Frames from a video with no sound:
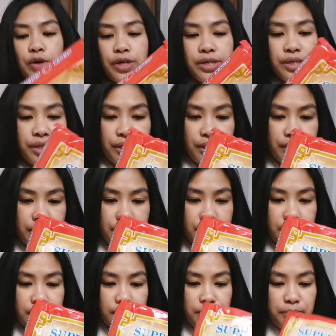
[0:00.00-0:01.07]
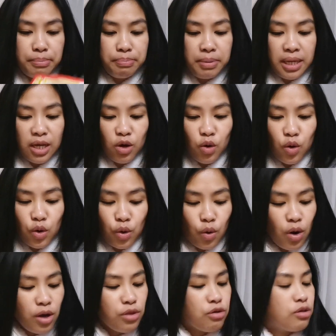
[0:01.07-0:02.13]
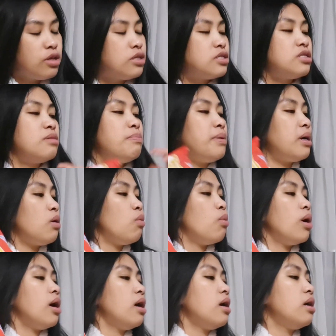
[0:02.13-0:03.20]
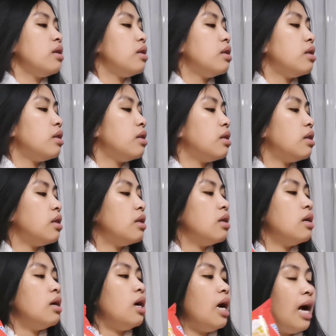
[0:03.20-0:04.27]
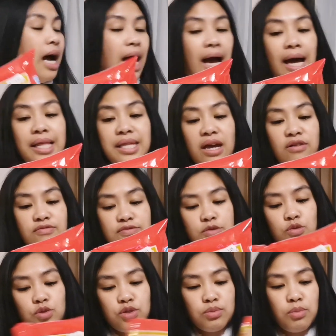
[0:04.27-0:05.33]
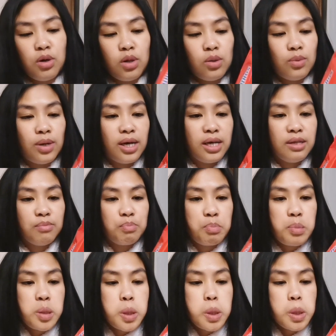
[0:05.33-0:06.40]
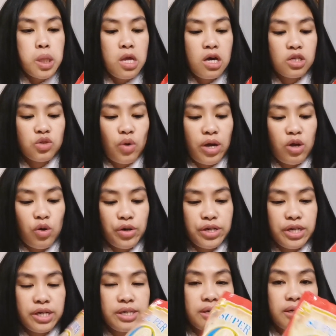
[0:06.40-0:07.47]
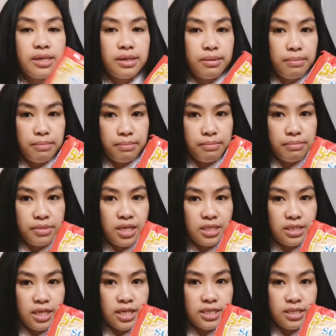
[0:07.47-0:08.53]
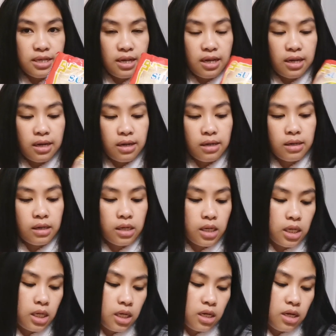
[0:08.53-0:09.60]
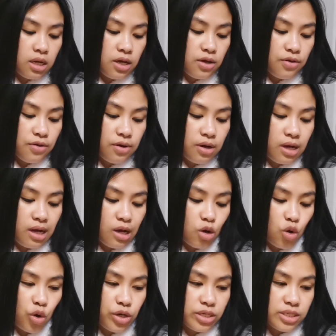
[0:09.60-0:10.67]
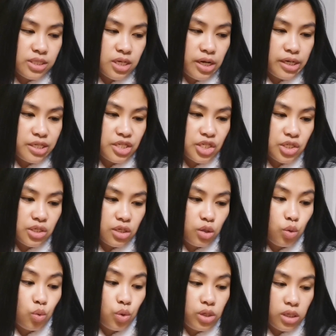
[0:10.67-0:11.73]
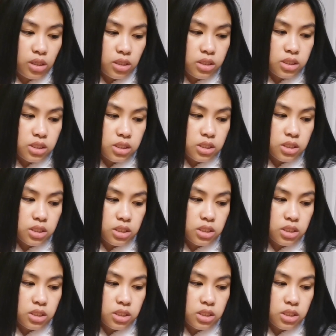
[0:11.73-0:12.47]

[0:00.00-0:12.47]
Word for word: ordered bihon. Oh, I thought it's the big one. Ah, they have two small ones. So I ordered, this is a, uh, a uh, cornstarch noodles